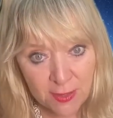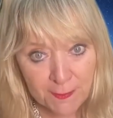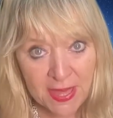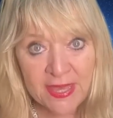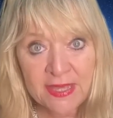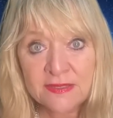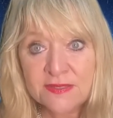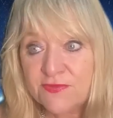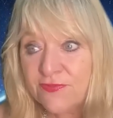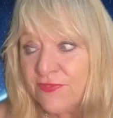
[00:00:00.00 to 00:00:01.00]
pain,
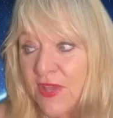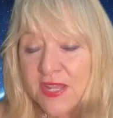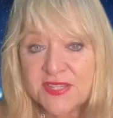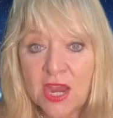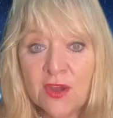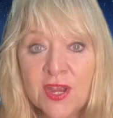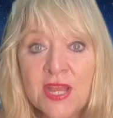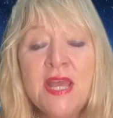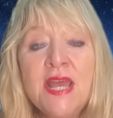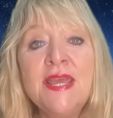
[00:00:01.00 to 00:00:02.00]

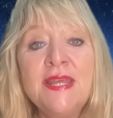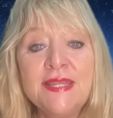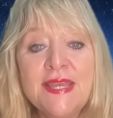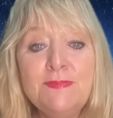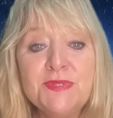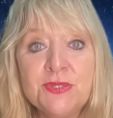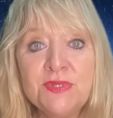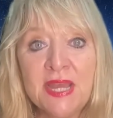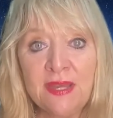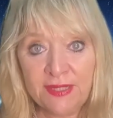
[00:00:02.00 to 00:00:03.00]
terror. It keeps you
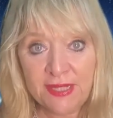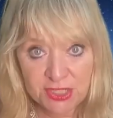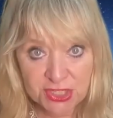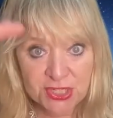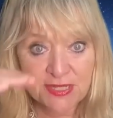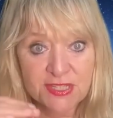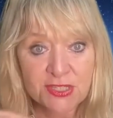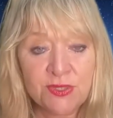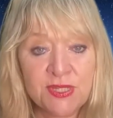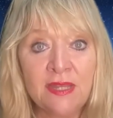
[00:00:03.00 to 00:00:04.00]
down. It shuts
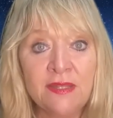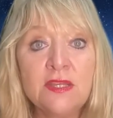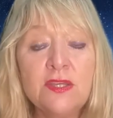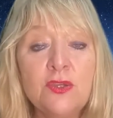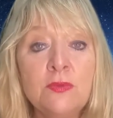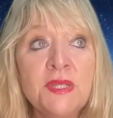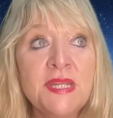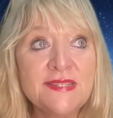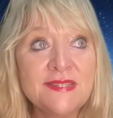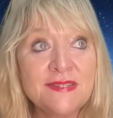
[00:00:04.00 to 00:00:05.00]
you down. The human
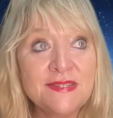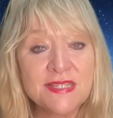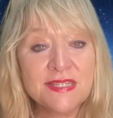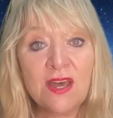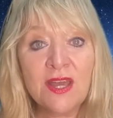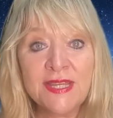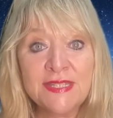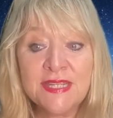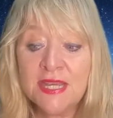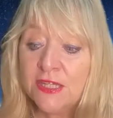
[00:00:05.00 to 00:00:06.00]
isn't
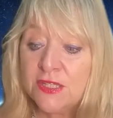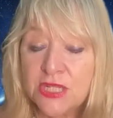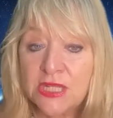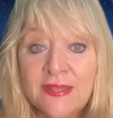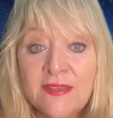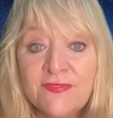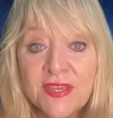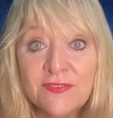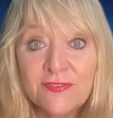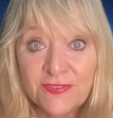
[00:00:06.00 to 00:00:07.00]
designed to live
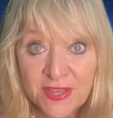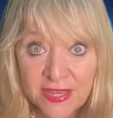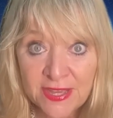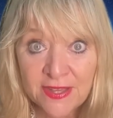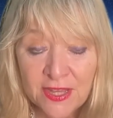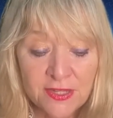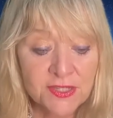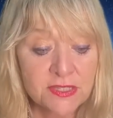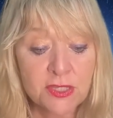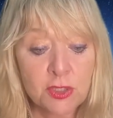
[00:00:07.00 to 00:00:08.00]
in fear.
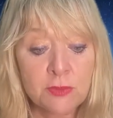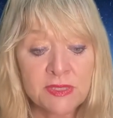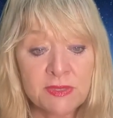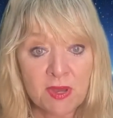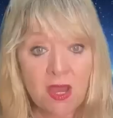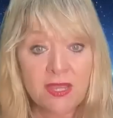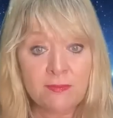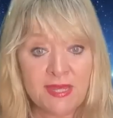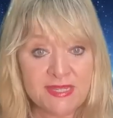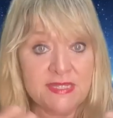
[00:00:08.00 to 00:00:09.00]
So the human
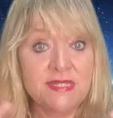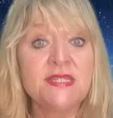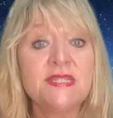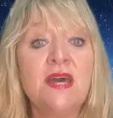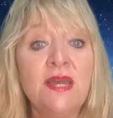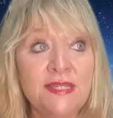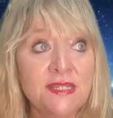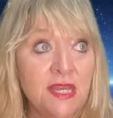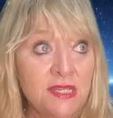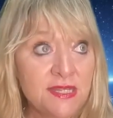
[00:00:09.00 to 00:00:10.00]
biome isn't
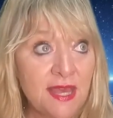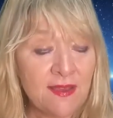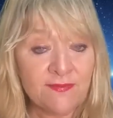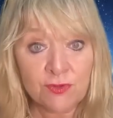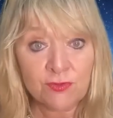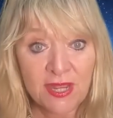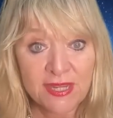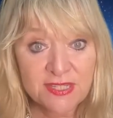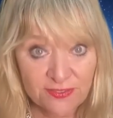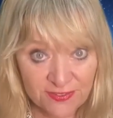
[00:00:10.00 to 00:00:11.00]
designed to have the
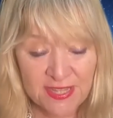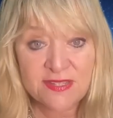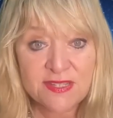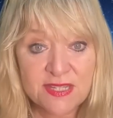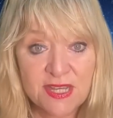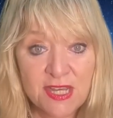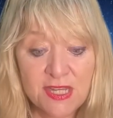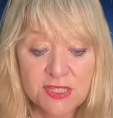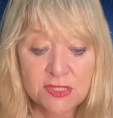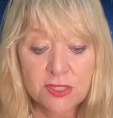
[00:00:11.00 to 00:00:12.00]
right defense.
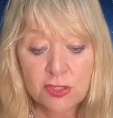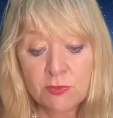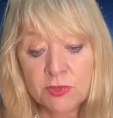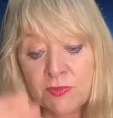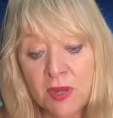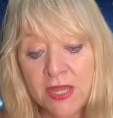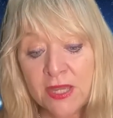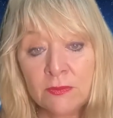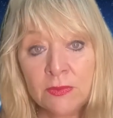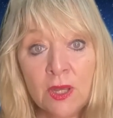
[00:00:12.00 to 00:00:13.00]
So the human
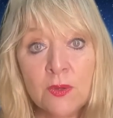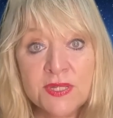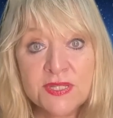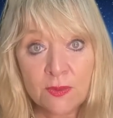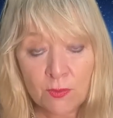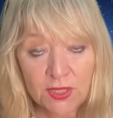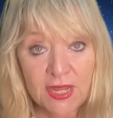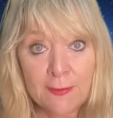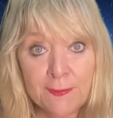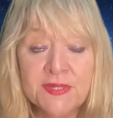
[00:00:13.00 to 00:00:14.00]
biome lowers, and what
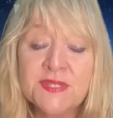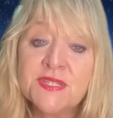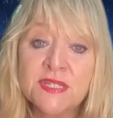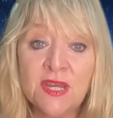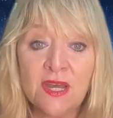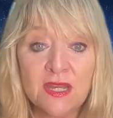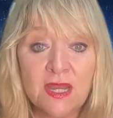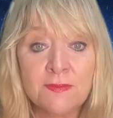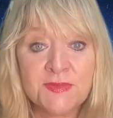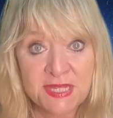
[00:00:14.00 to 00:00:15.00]
happens? The dark
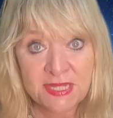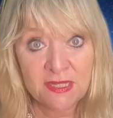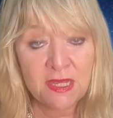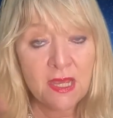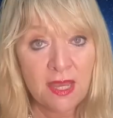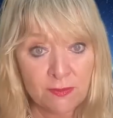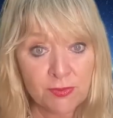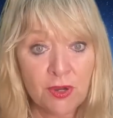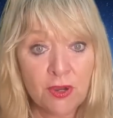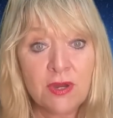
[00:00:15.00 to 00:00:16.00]
comes in and
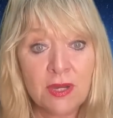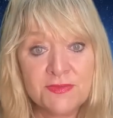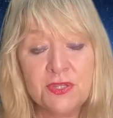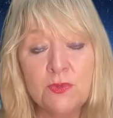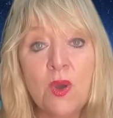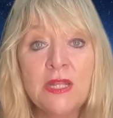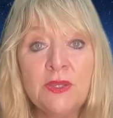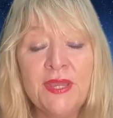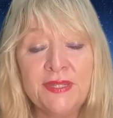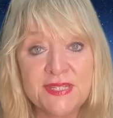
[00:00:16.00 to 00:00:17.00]
programs you while
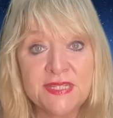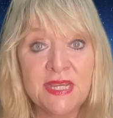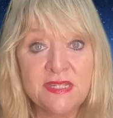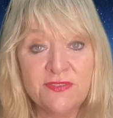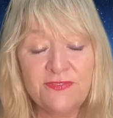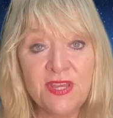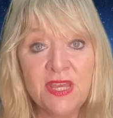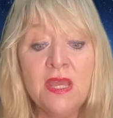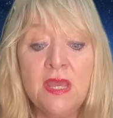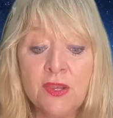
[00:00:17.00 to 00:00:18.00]
you're in a state of fear,
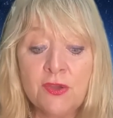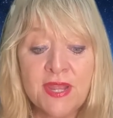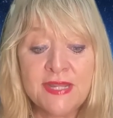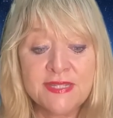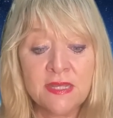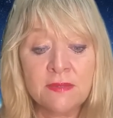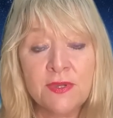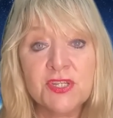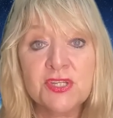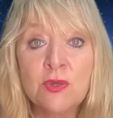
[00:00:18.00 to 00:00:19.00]
creating
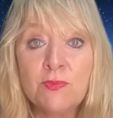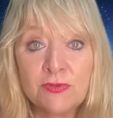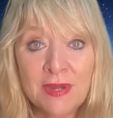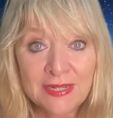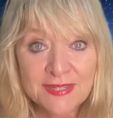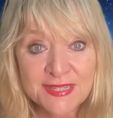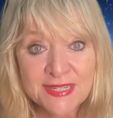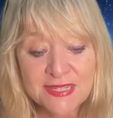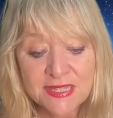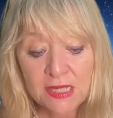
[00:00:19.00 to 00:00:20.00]
emotional
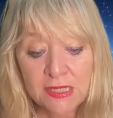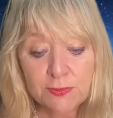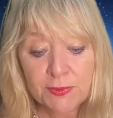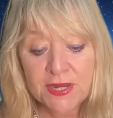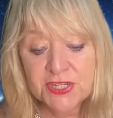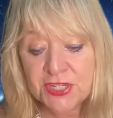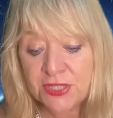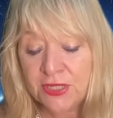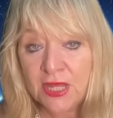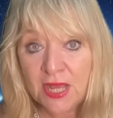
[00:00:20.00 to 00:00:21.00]
paralysis,
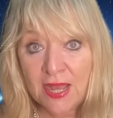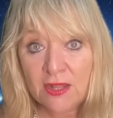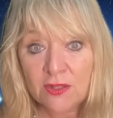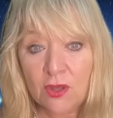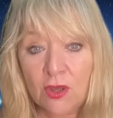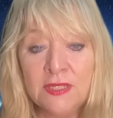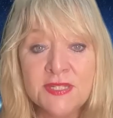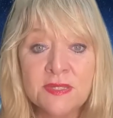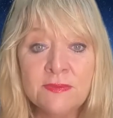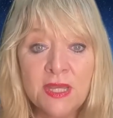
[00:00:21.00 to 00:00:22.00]
depression,
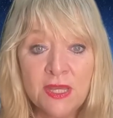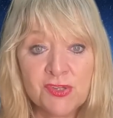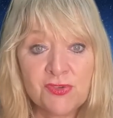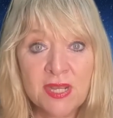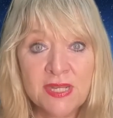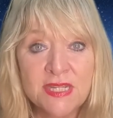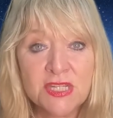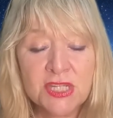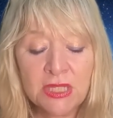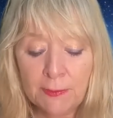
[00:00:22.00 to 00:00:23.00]
alcoholism, drug
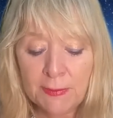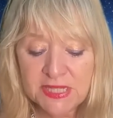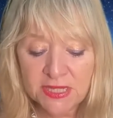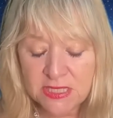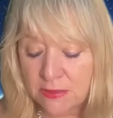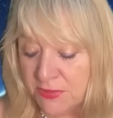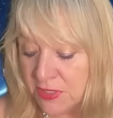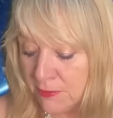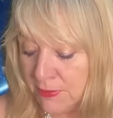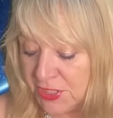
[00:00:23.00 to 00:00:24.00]
addiction. Let me tell you
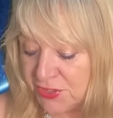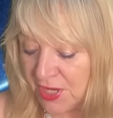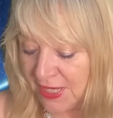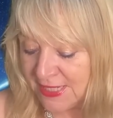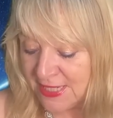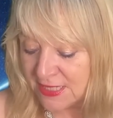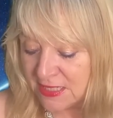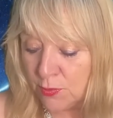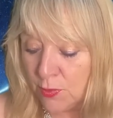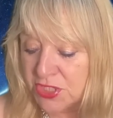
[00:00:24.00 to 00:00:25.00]
something about drug addicts.
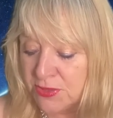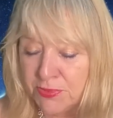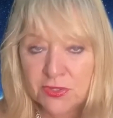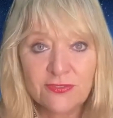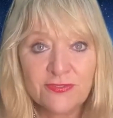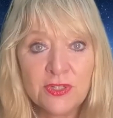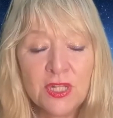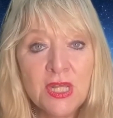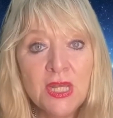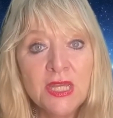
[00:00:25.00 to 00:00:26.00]
I watched a beautiful
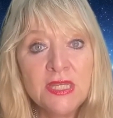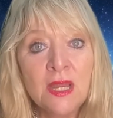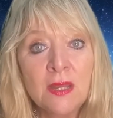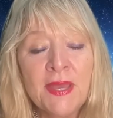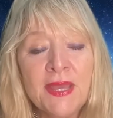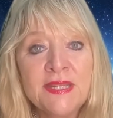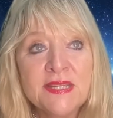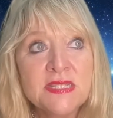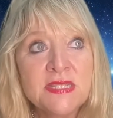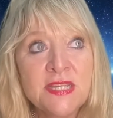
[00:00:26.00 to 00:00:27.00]
young man
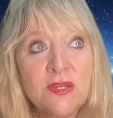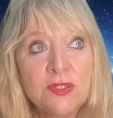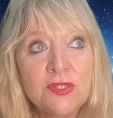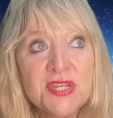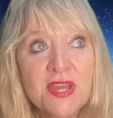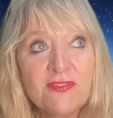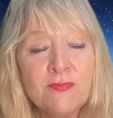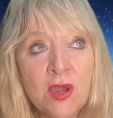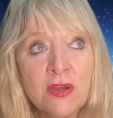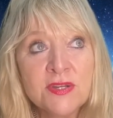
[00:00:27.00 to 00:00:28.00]
yesterday on Jeff
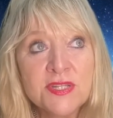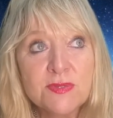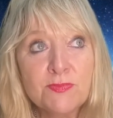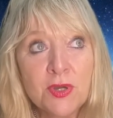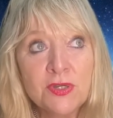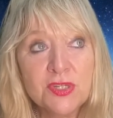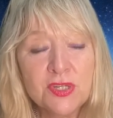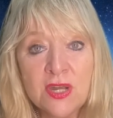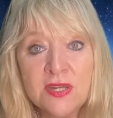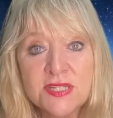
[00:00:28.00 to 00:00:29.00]
Mara's
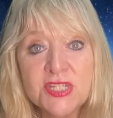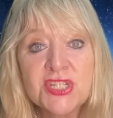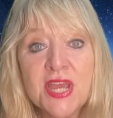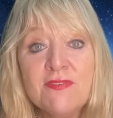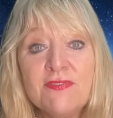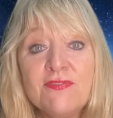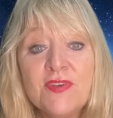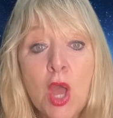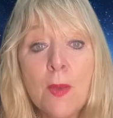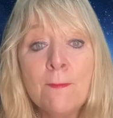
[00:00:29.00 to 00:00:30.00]
podcast. Jeff
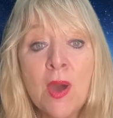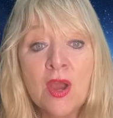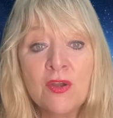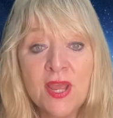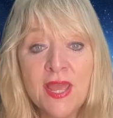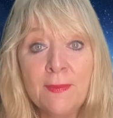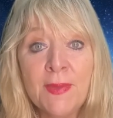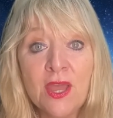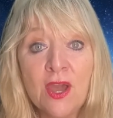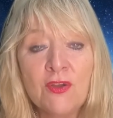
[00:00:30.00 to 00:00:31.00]
Mara,
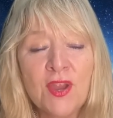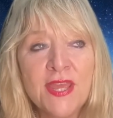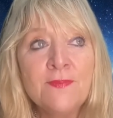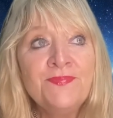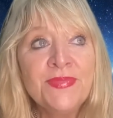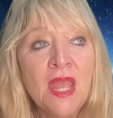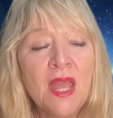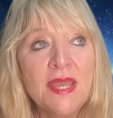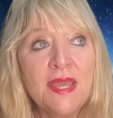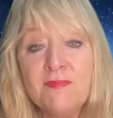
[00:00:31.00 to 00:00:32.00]
M-A-R-A.
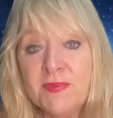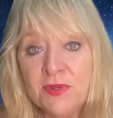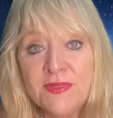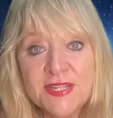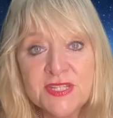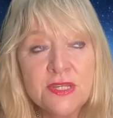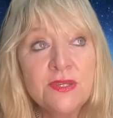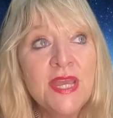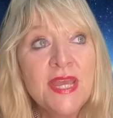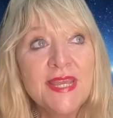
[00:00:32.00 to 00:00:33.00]
Hey, I've been on there too.
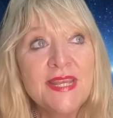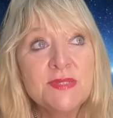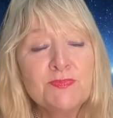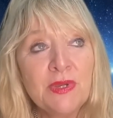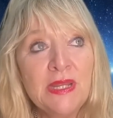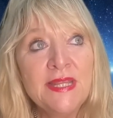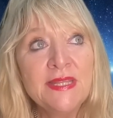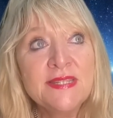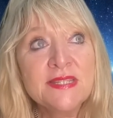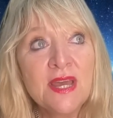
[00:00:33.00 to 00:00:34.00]
He's brilliant.
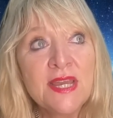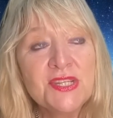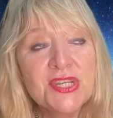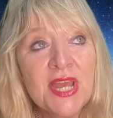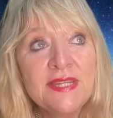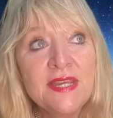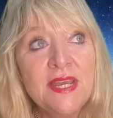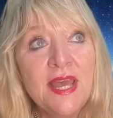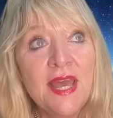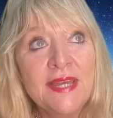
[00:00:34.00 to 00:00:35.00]
This guy, Chad,
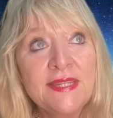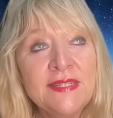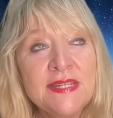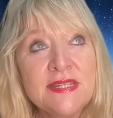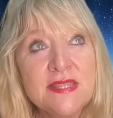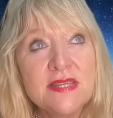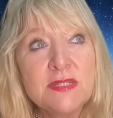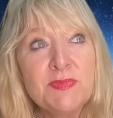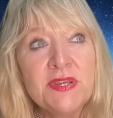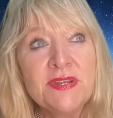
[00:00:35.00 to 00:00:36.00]
had a near-death
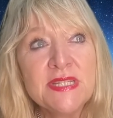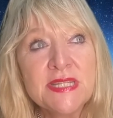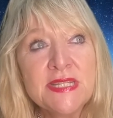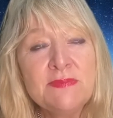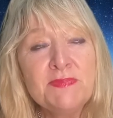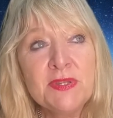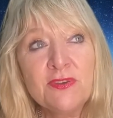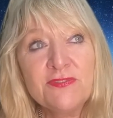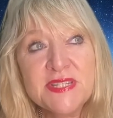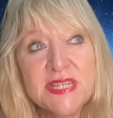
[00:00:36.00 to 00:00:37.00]
experience, and he'd been
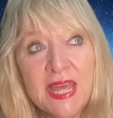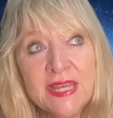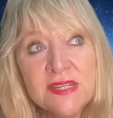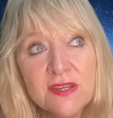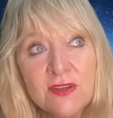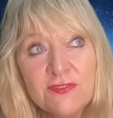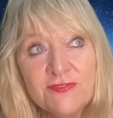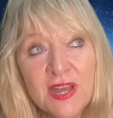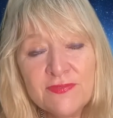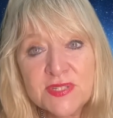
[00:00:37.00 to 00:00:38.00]
off his head for
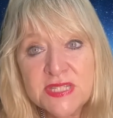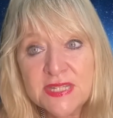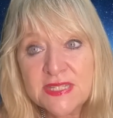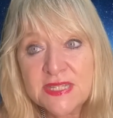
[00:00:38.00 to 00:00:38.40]
5 or 6